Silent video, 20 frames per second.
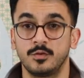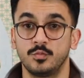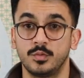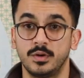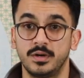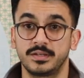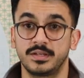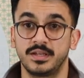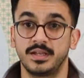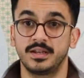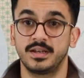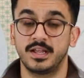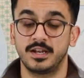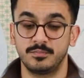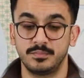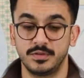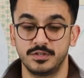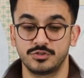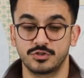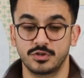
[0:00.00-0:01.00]
working an
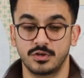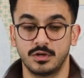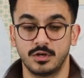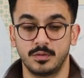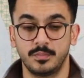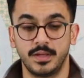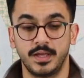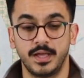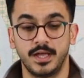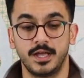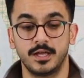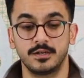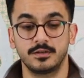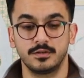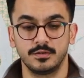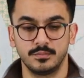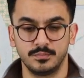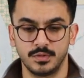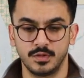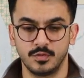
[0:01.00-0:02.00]
admin job
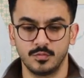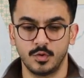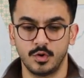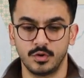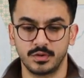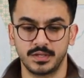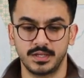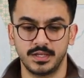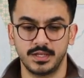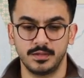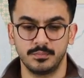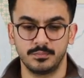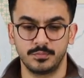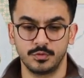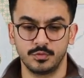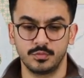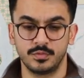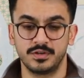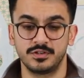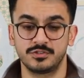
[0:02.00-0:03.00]
at Milwaukee
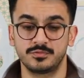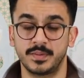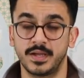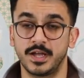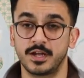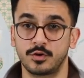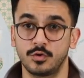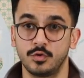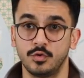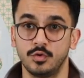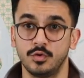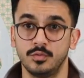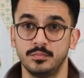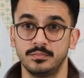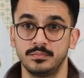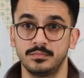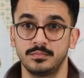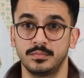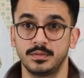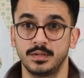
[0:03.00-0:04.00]
Brewers back
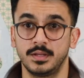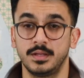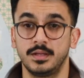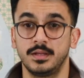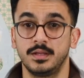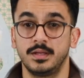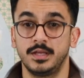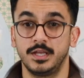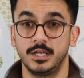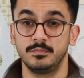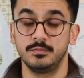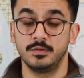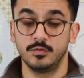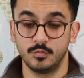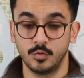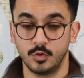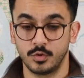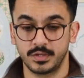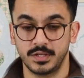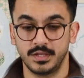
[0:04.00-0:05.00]
home in
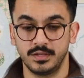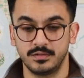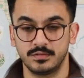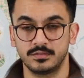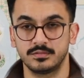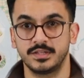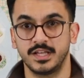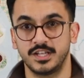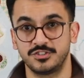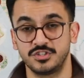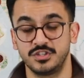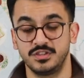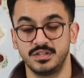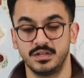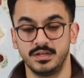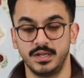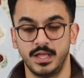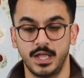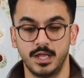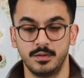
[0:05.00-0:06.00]
Milwaukee, that's in
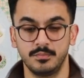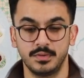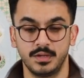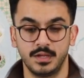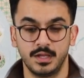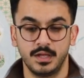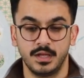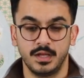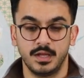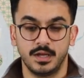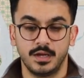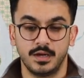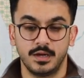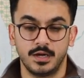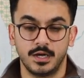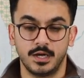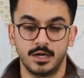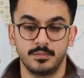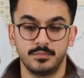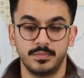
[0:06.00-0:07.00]
the name.
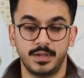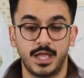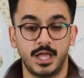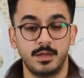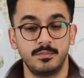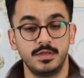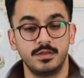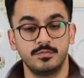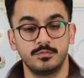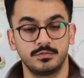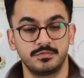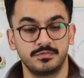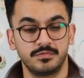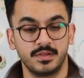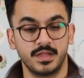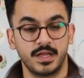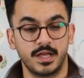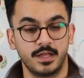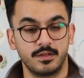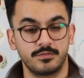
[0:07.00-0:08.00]
Um, Amy would
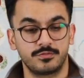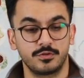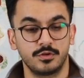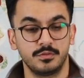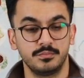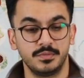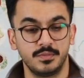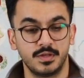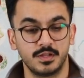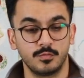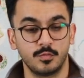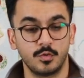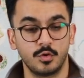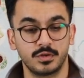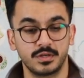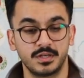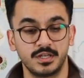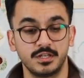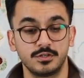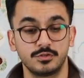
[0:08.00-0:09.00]
fly from
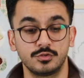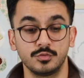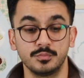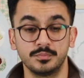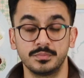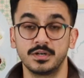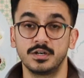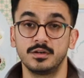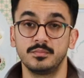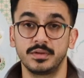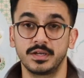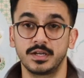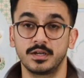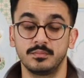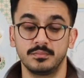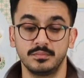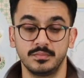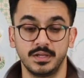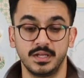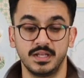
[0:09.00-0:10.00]
Milwaukee to
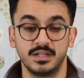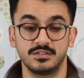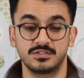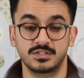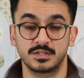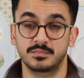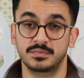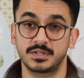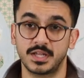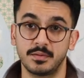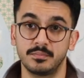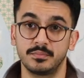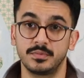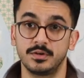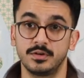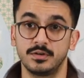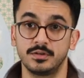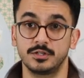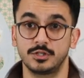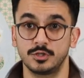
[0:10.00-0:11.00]
Birmingham in
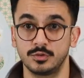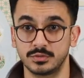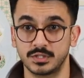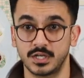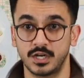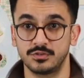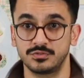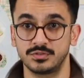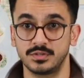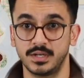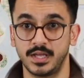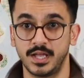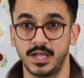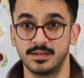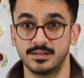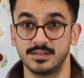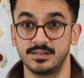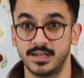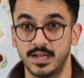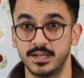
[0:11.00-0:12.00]
September two
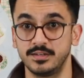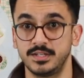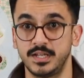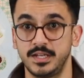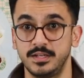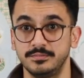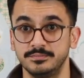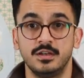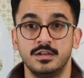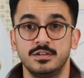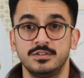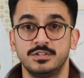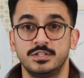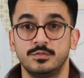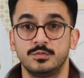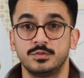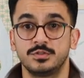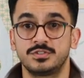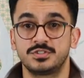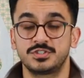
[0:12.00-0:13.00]
thousand nineteen.
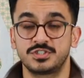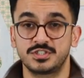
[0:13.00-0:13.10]
She would